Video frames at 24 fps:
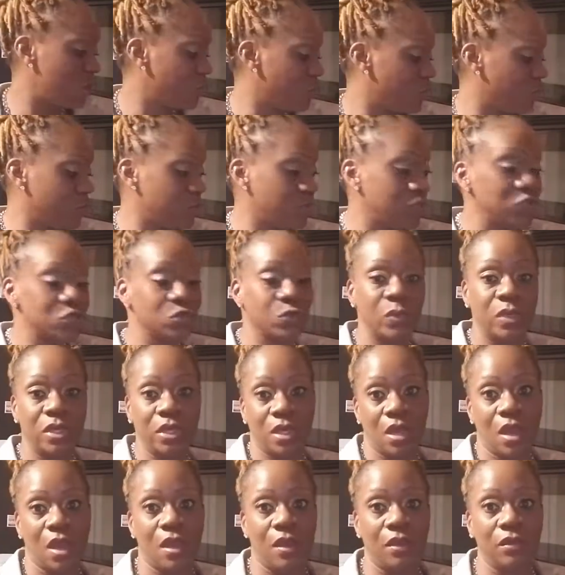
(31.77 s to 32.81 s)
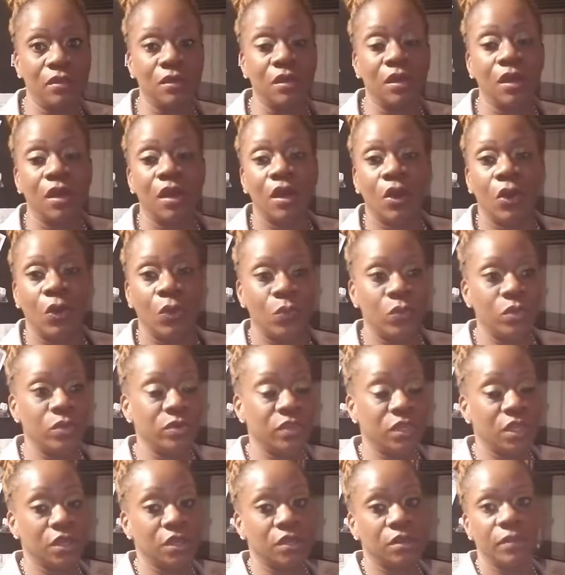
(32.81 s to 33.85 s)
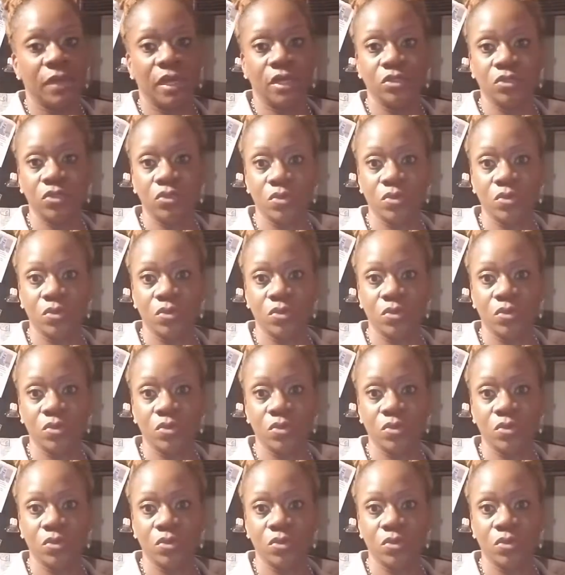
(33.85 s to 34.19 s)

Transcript: So this weekend we were thinking about